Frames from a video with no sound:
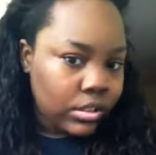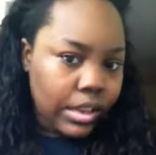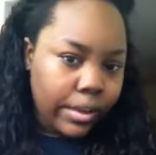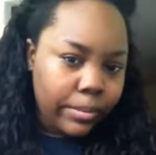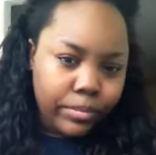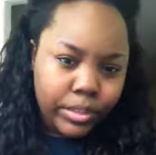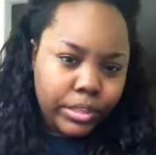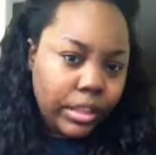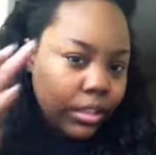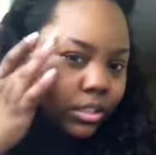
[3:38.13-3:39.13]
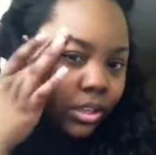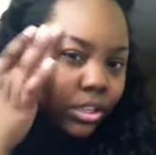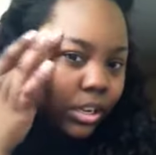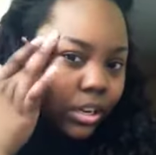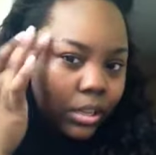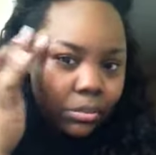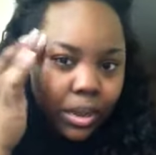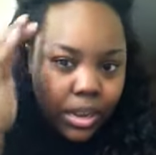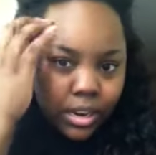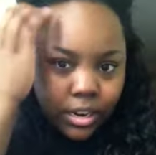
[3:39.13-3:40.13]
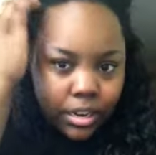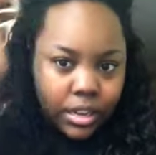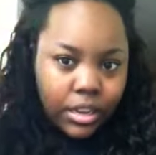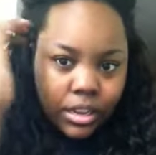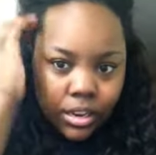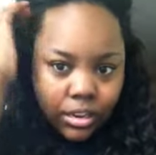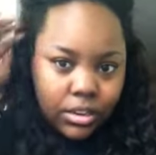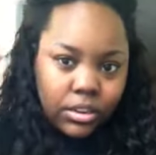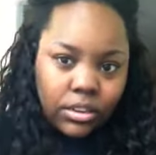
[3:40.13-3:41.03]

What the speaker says: yeah, like that. So I just kind of like pat it in,